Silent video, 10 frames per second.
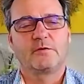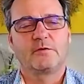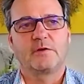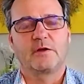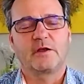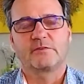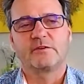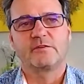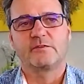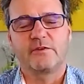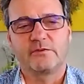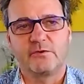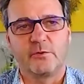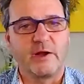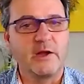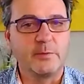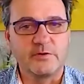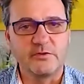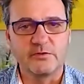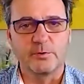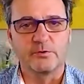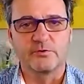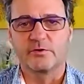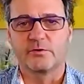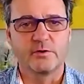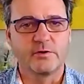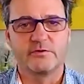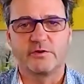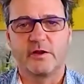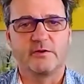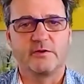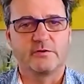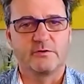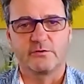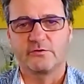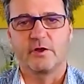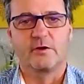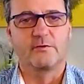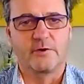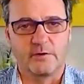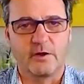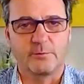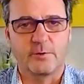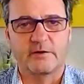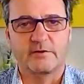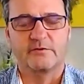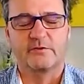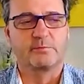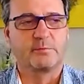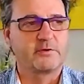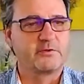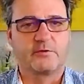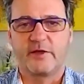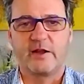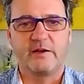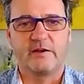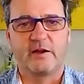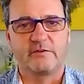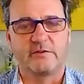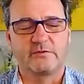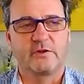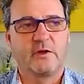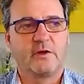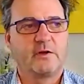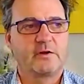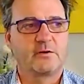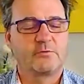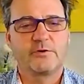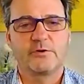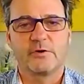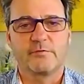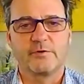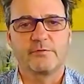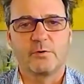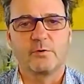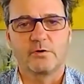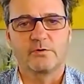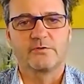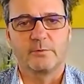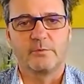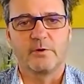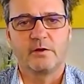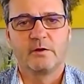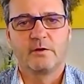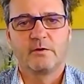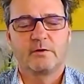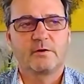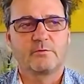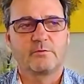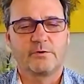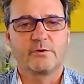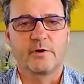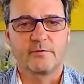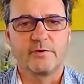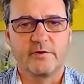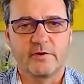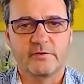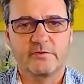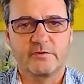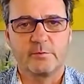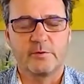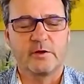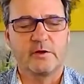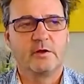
guess I could say this to any business person, a real estate agent, yourself. I practice this myself, any dentist. Return every phone call same day, return every text same day,